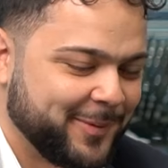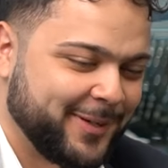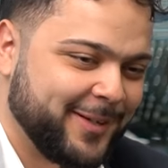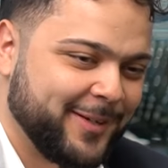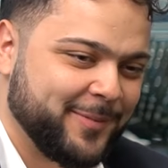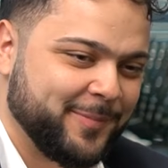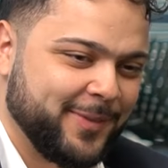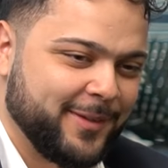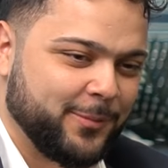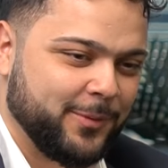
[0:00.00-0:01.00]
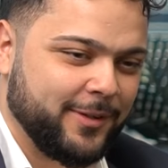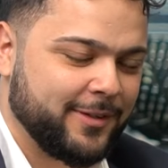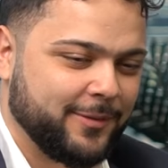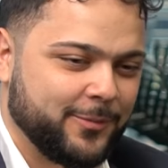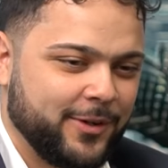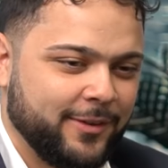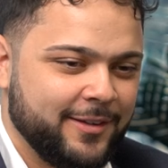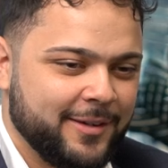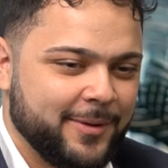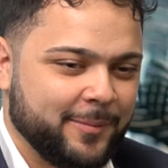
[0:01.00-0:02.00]
But when I
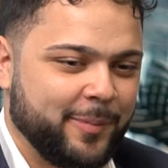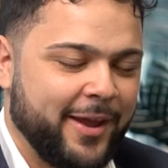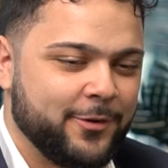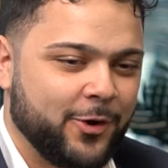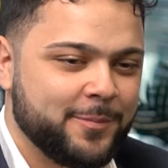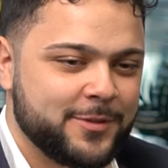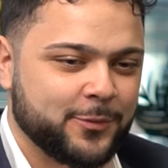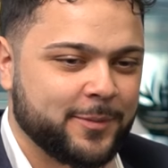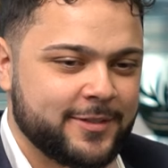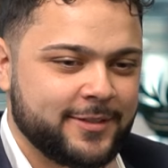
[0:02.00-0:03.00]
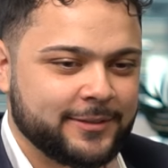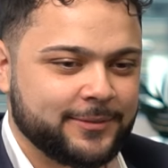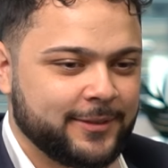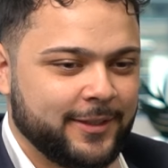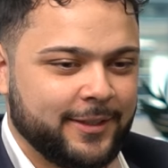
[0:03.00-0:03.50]
think about paid hobbies for myself,